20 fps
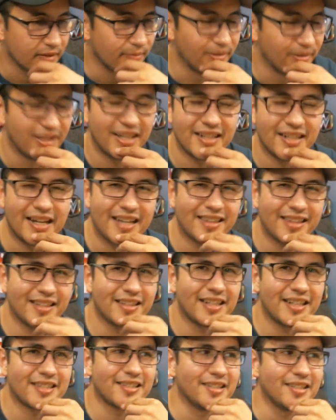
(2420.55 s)
But that, I think
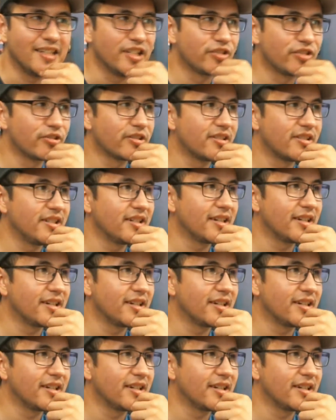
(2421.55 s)
that's an interesting